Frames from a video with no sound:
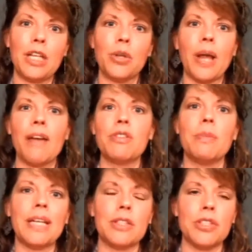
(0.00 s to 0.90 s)
You don't have to
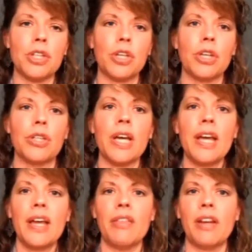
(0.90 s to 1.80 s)
be concerned
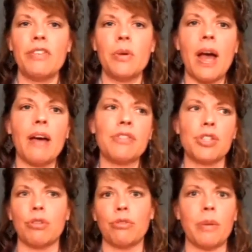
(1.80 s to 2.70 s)
that if you have
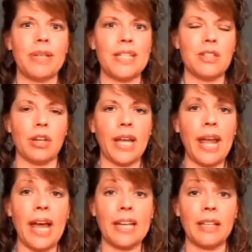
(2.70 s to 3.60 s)
certain remedies on
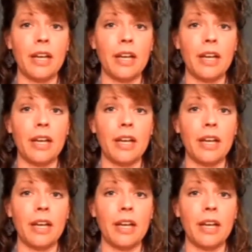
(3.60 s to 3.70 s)
hand